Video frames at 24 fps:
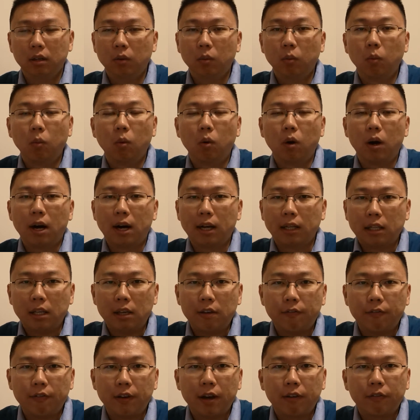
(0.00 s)
What are the
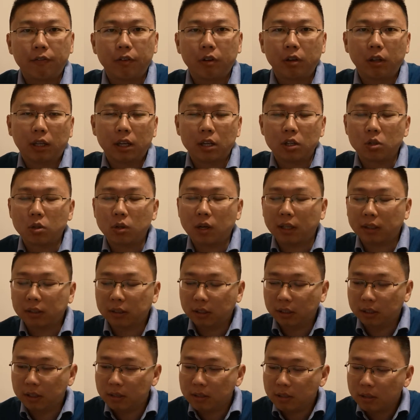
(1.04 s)
effects for the
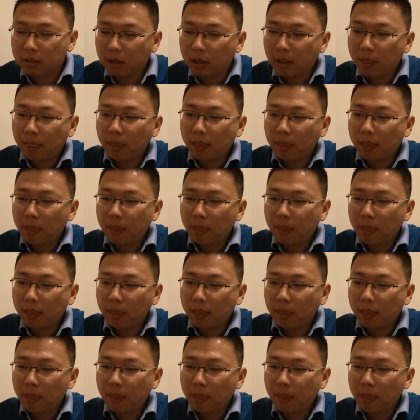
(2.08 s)
contractors?